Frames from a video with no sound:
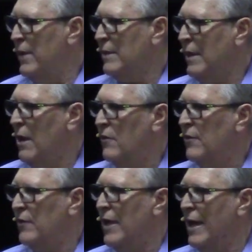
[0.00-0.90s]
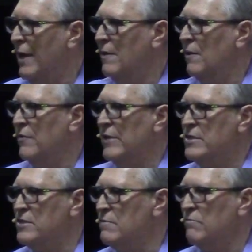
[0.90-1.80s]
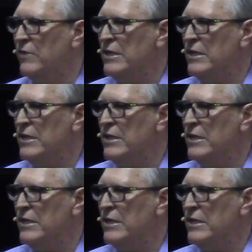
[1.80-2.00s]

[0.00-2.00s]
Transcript: But how did they handle these,